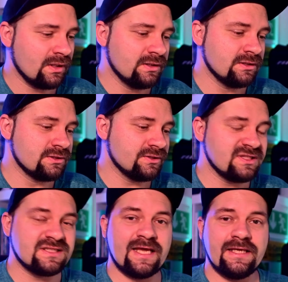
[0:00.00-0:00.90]
So
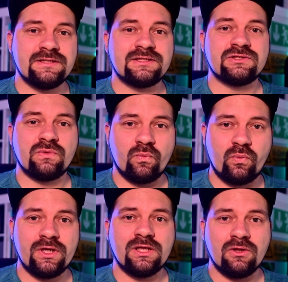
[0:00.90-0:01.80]
this case
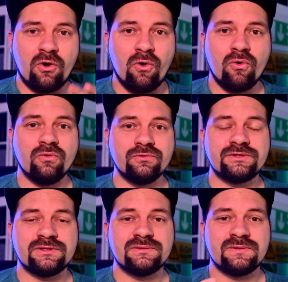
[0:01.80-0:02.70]
will hold
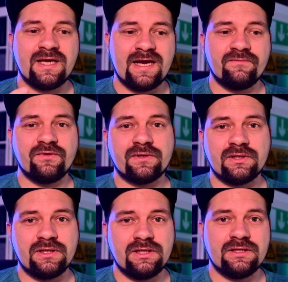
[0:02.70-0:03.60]

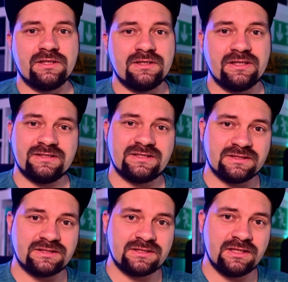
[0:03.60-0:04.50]
everything in nice and
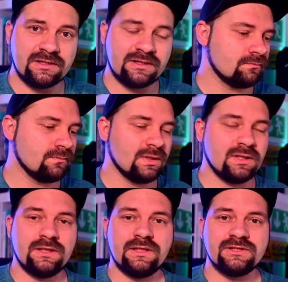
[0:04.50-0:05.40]
snug.
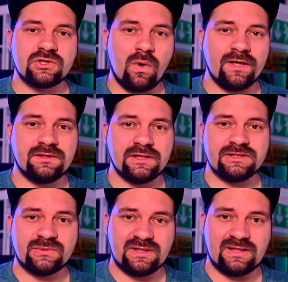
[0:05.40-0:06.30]
It's quite
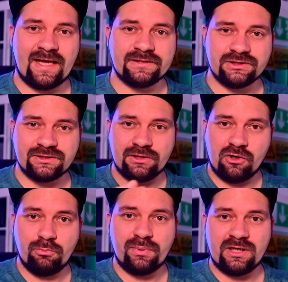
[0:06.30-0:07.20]
nice with the latches that
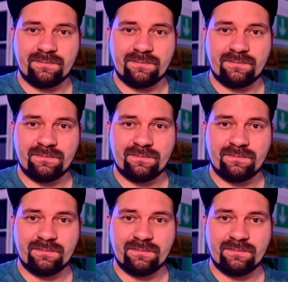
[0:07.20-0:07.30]
open up the